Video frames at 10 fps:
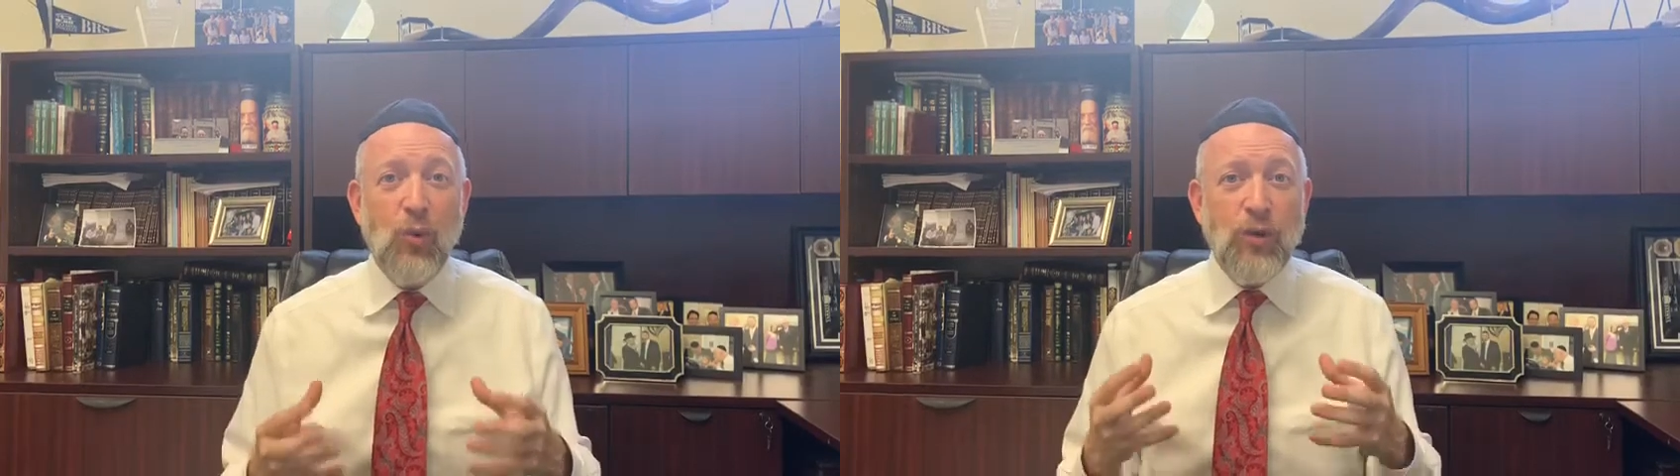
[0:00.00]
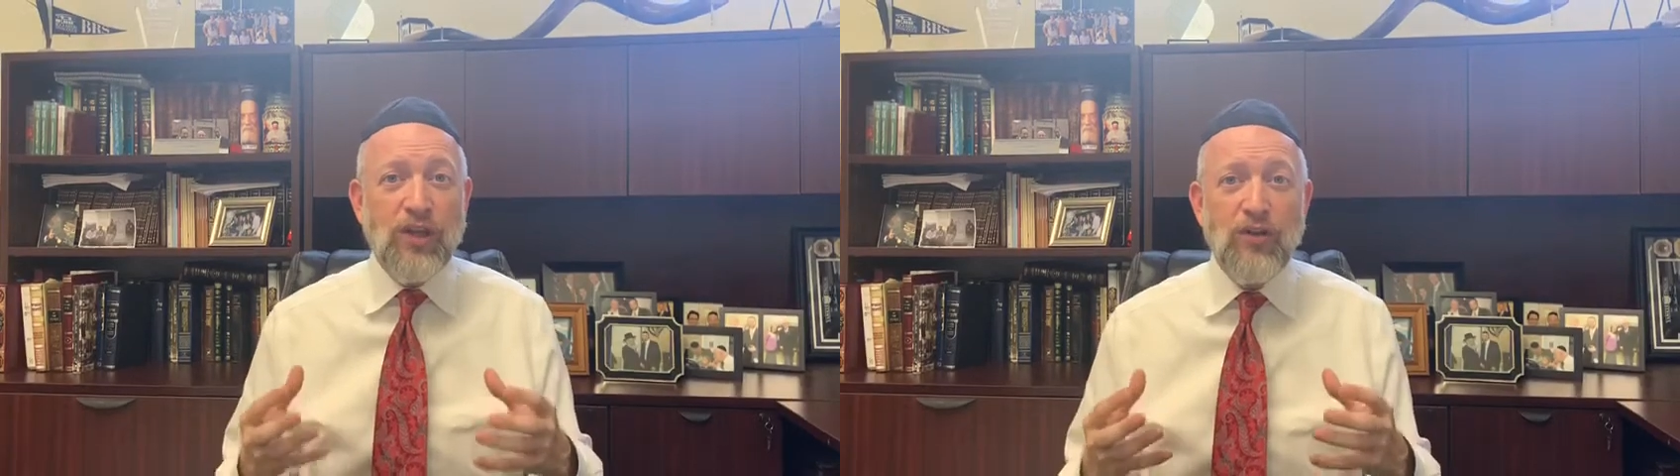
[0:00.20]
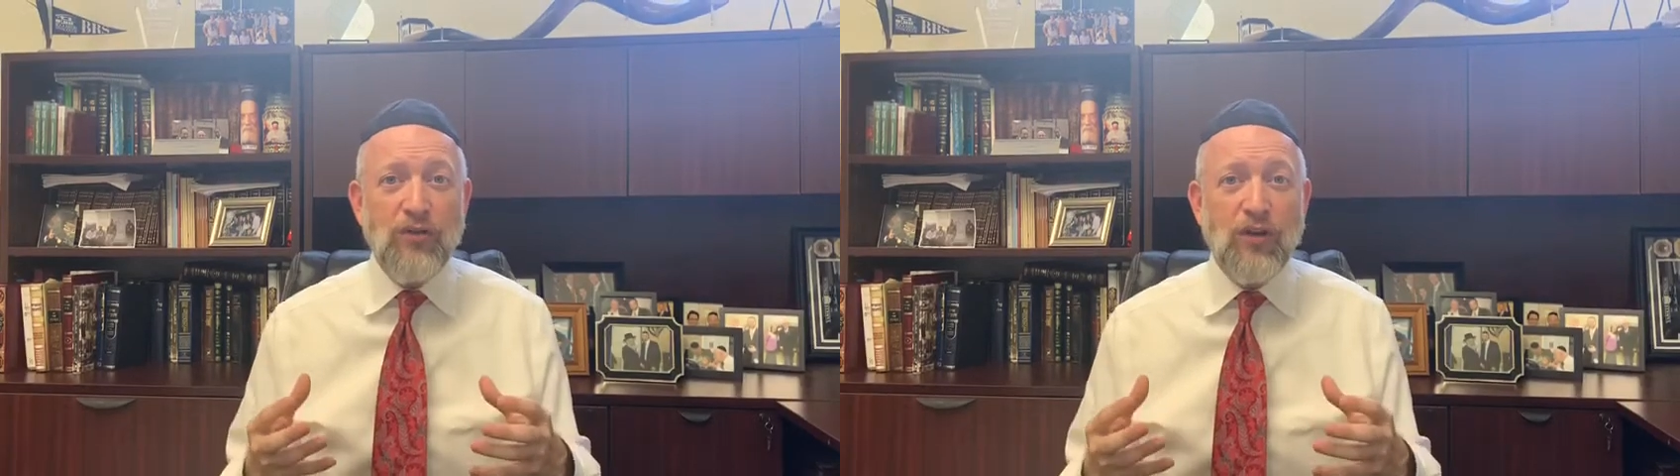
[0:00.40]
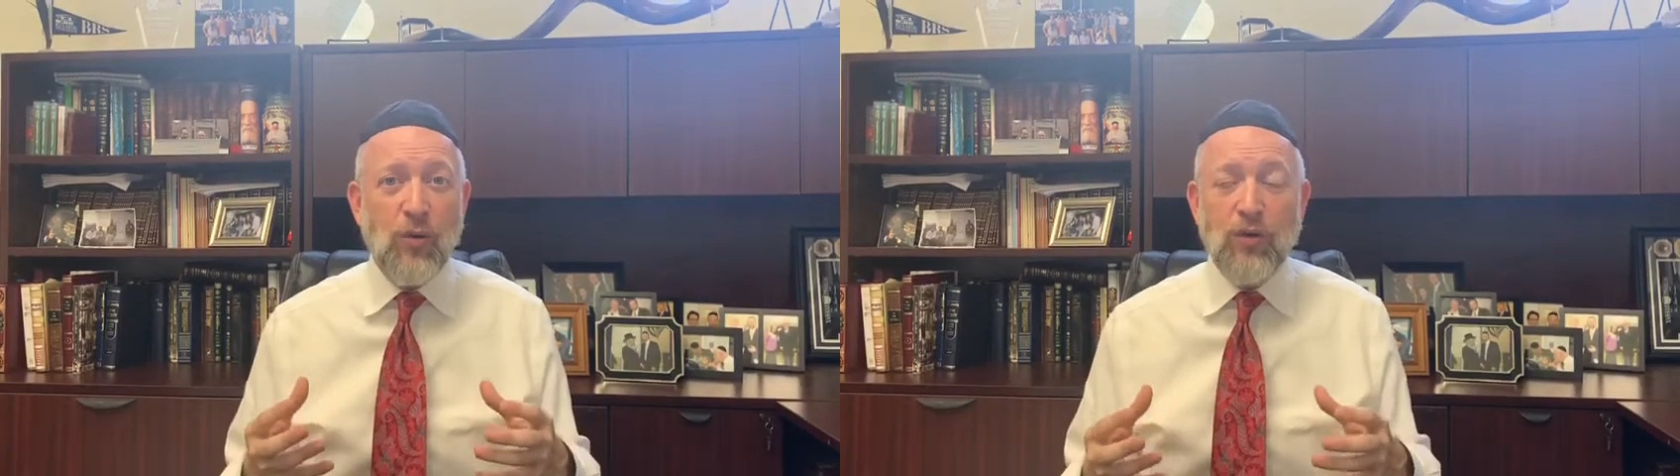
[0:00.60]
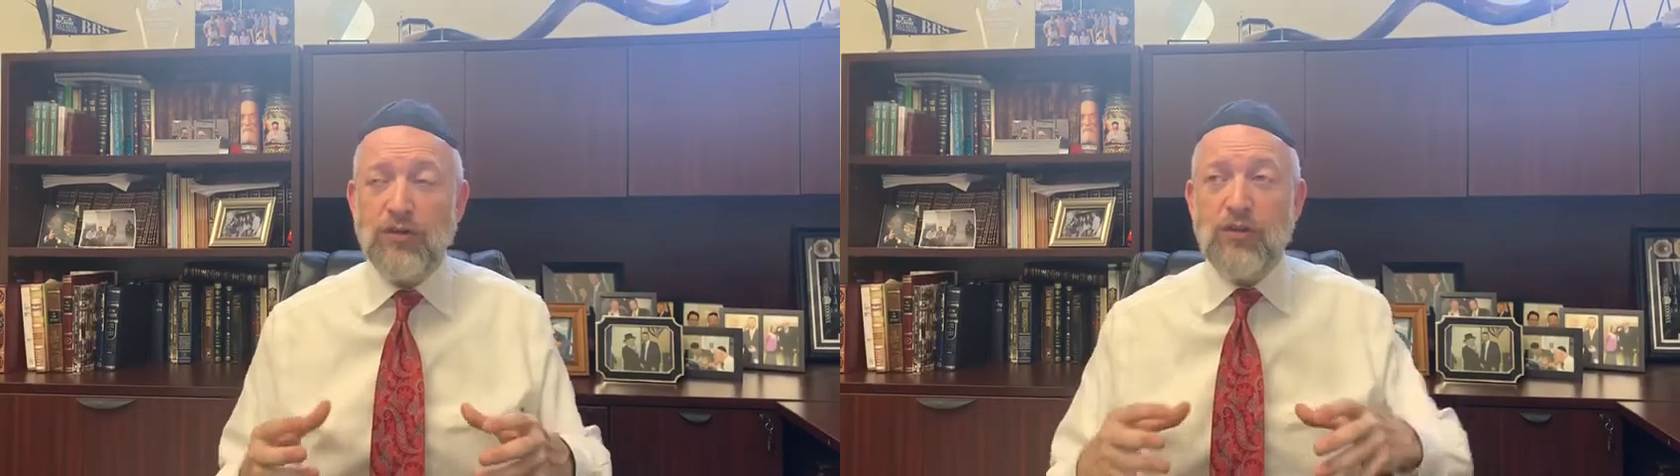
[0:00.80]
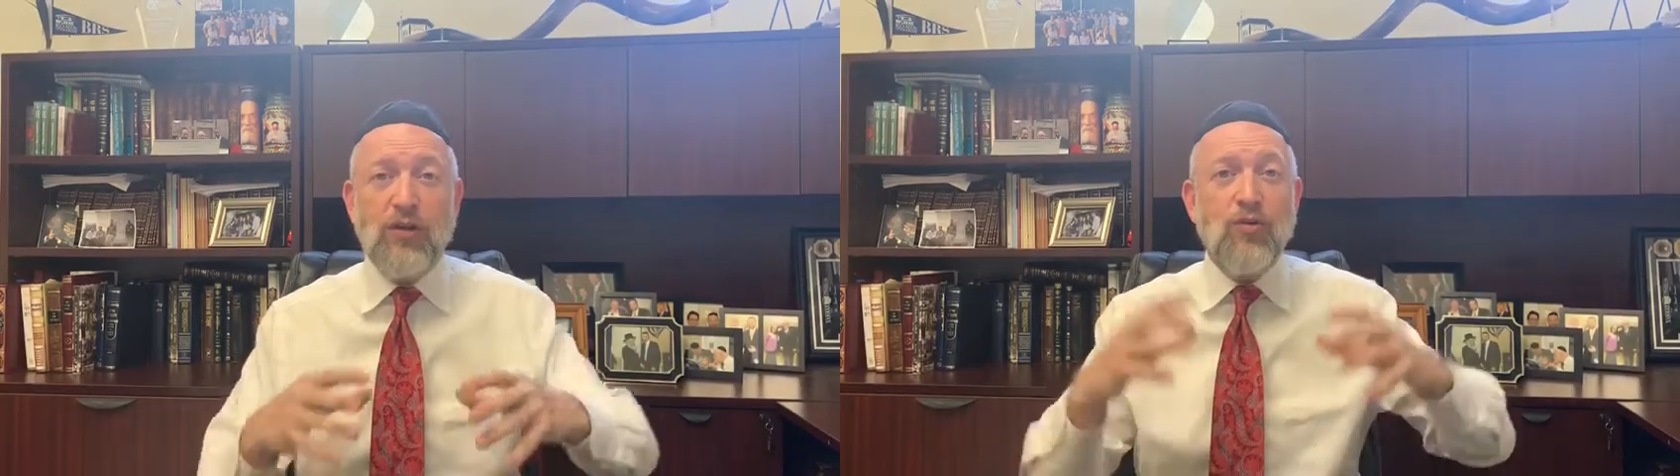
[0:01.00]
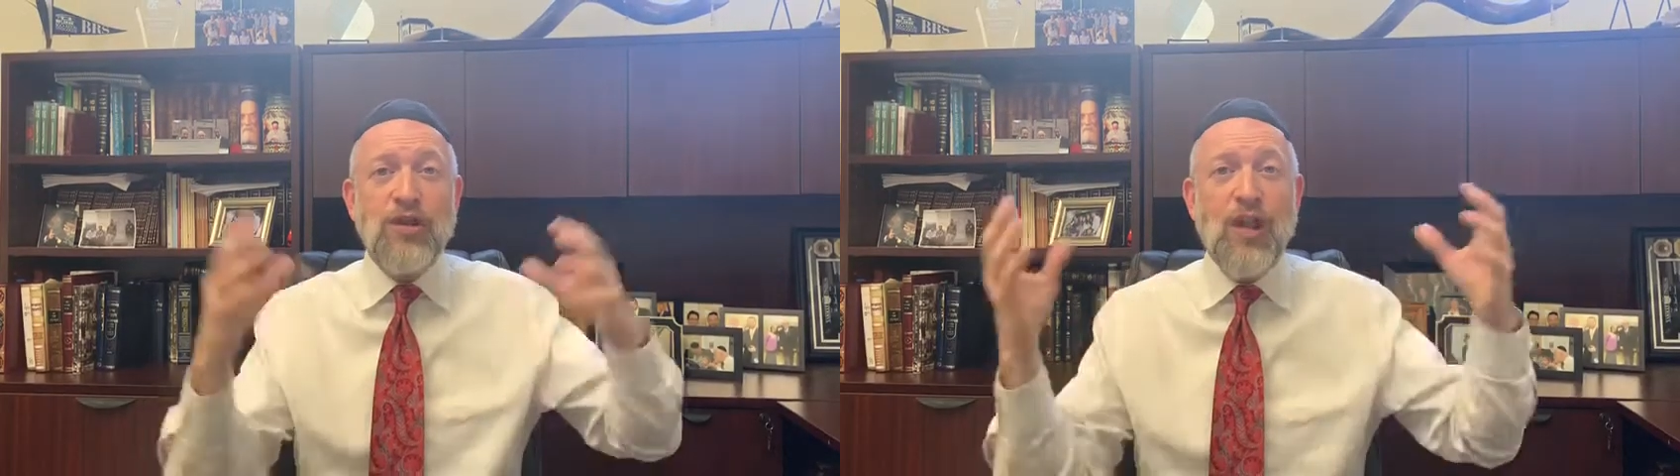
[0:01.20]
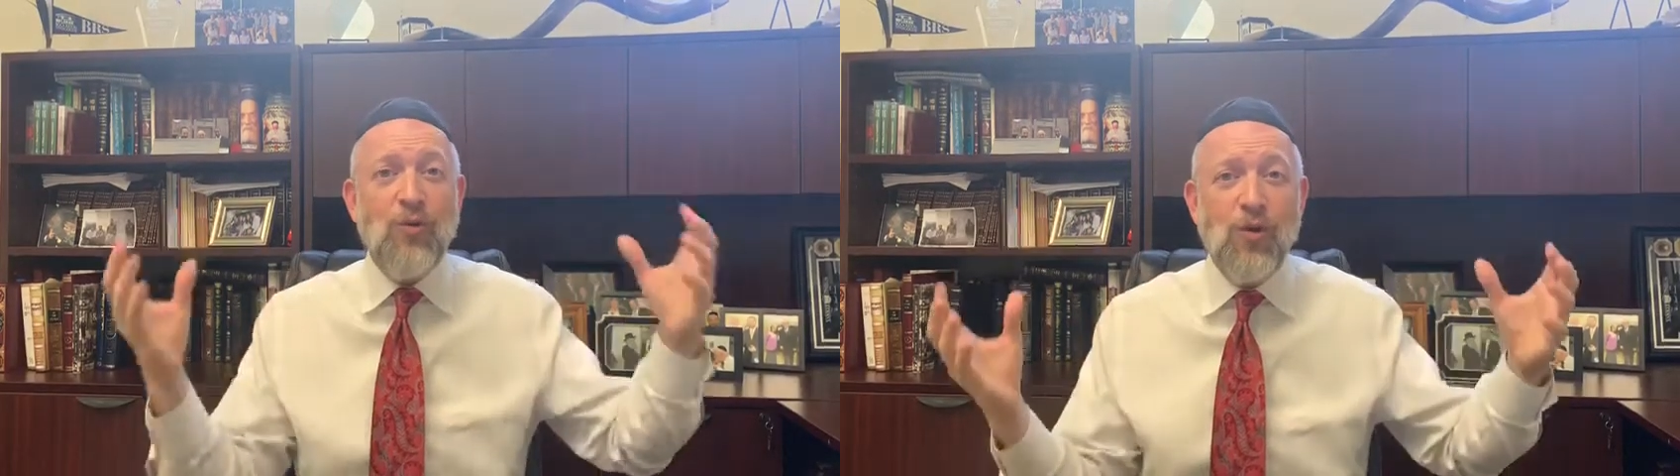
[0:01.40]
We can use our words to
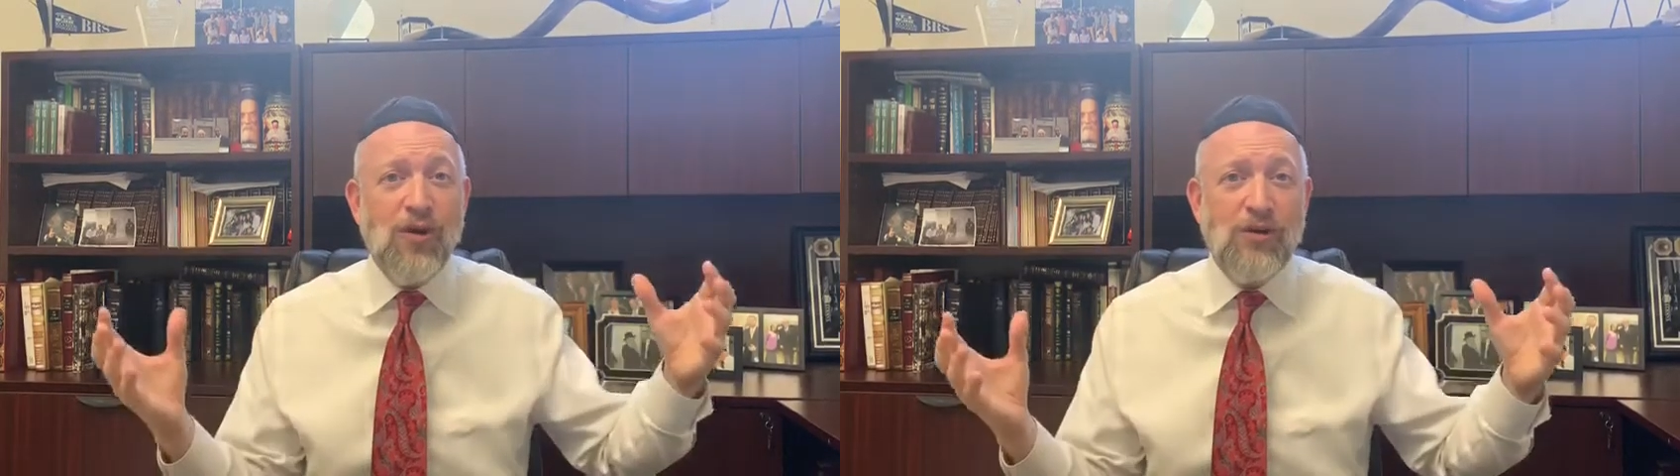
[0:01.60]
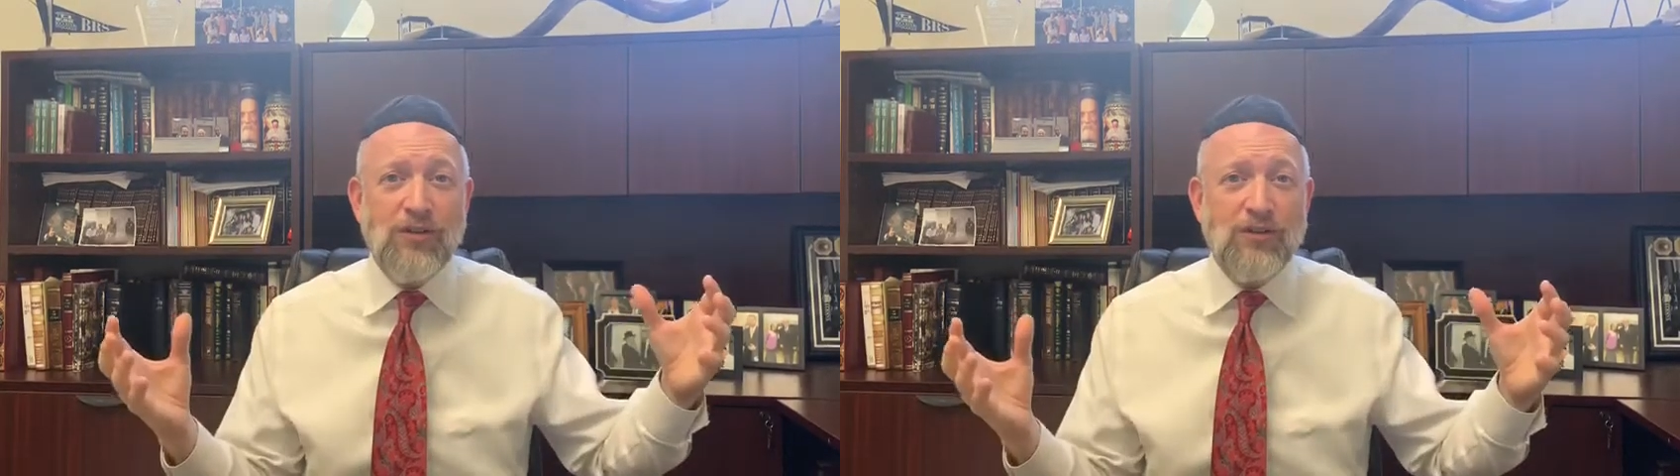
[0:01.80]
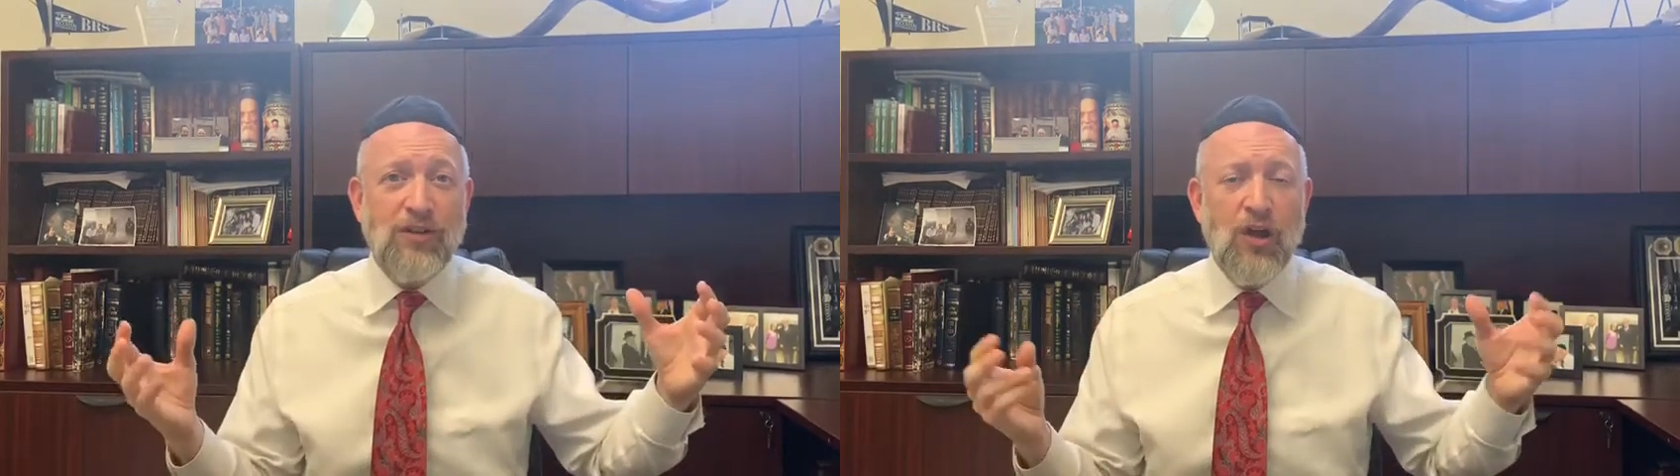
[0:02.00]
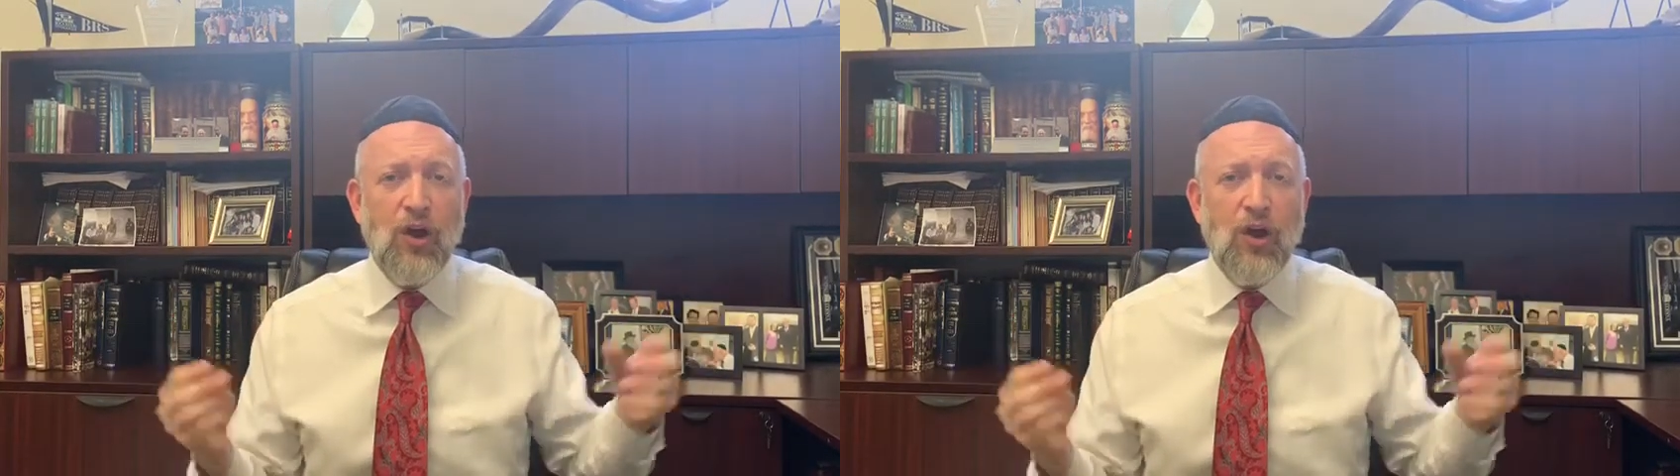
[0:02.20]
create worlds.